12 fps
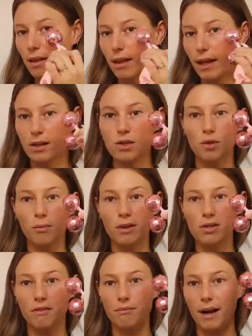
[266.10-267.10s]
like too
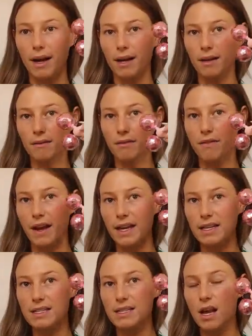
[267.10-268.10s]
much of my
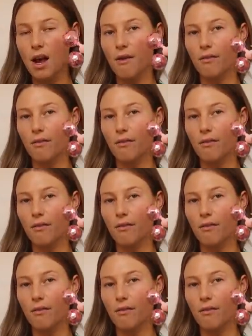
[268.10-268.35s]
face